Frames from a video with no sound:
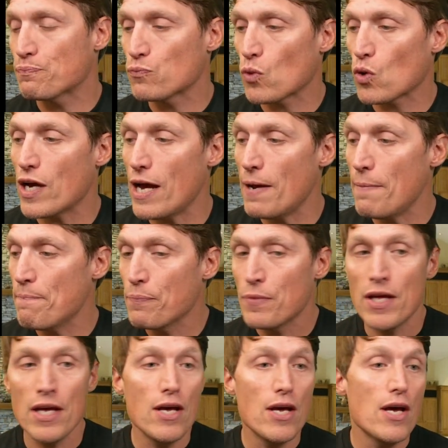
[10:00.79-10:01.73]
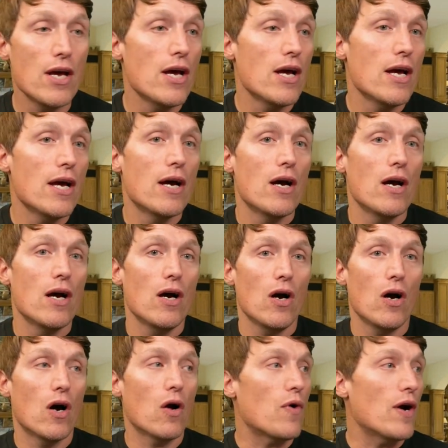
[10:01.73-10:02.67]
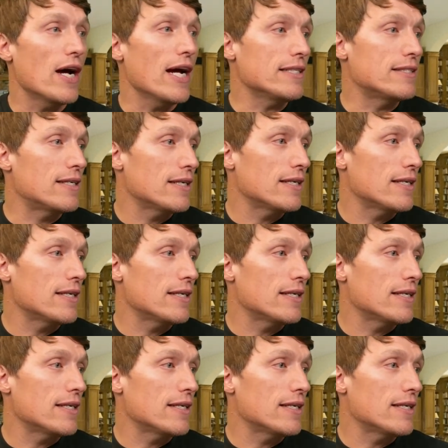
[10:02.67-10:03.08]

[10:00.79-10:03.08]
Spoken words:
Okay. All right.